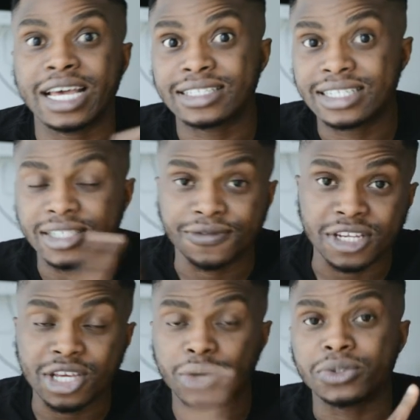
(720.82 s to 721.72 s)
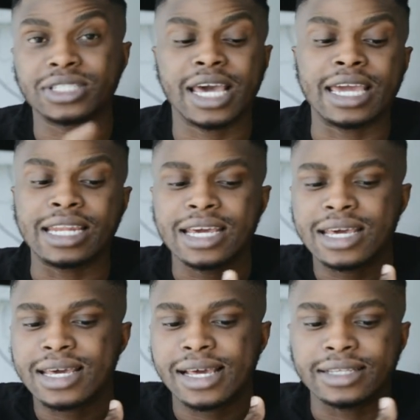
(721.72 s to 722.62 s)
as this video is saying,
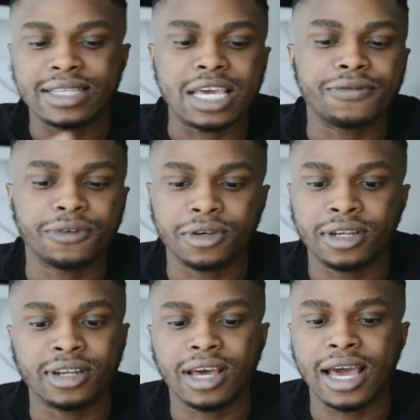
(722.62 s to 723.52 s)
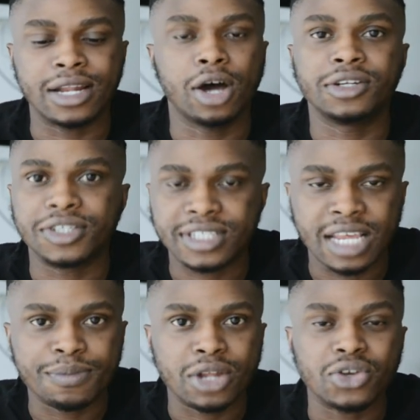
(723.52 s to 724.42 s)
is even an
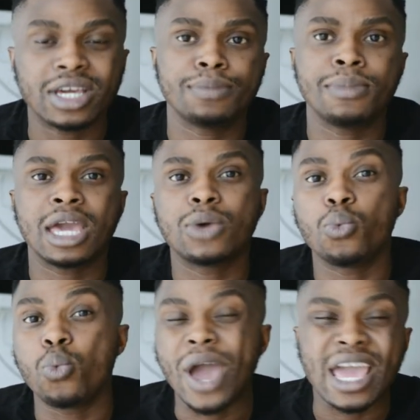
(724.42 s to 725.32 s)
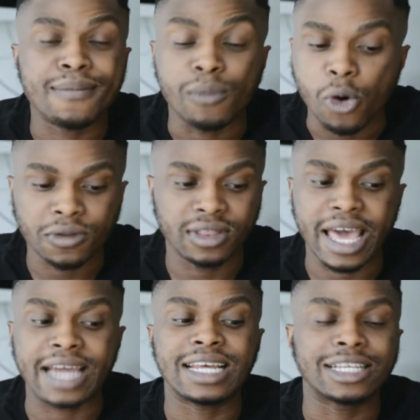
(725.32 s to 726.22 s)
understatement. You can make way more than
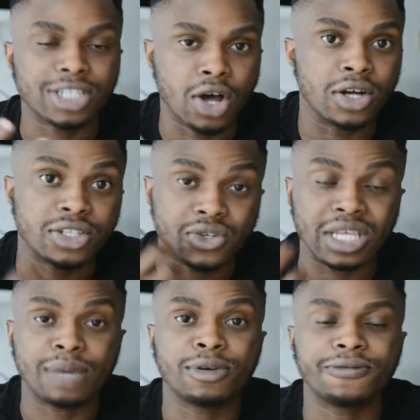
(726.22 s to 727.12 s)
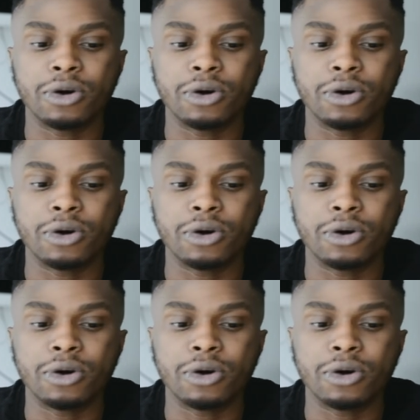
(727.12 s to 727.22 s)
that as long as you keep your